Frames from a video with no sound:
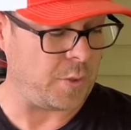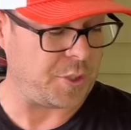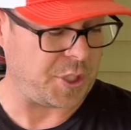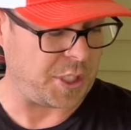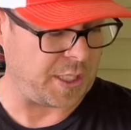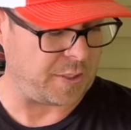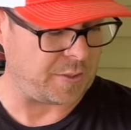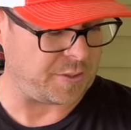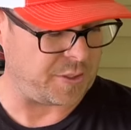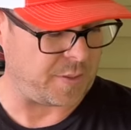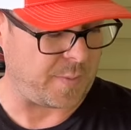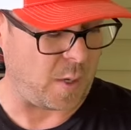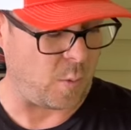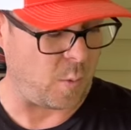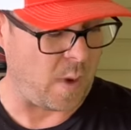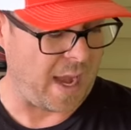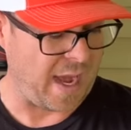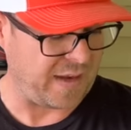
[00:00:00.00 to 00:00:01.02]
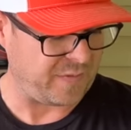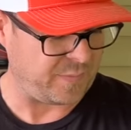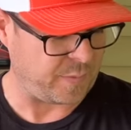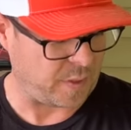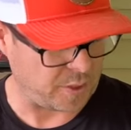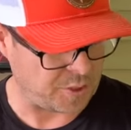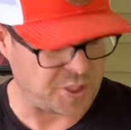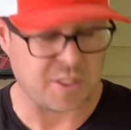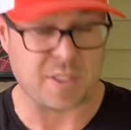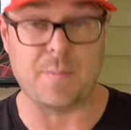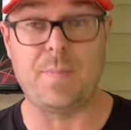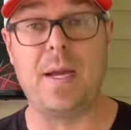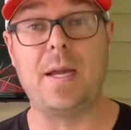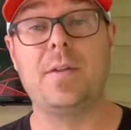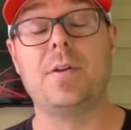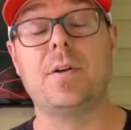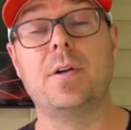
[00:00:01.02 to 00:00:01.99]
Cheers to my wife because she's a
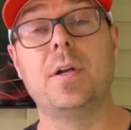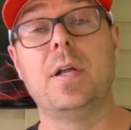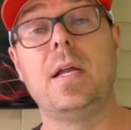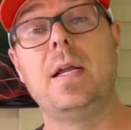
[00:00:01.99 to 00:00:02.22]
better